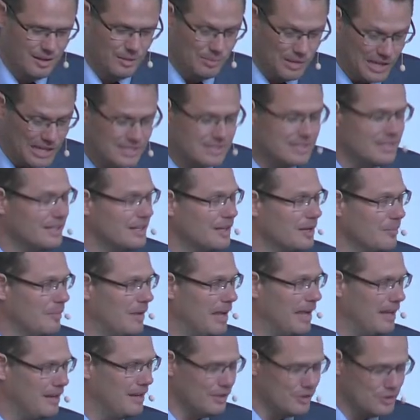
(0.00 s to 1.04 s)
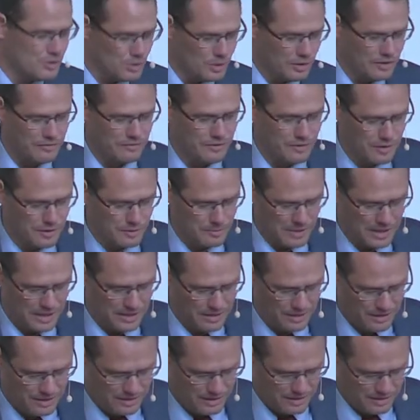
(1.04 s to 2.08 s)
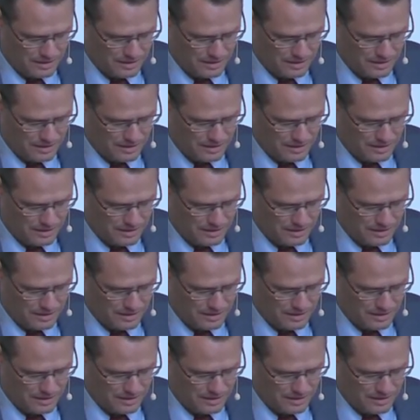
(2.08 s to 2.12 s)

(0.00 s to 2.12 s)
A blessed command, a joyful command.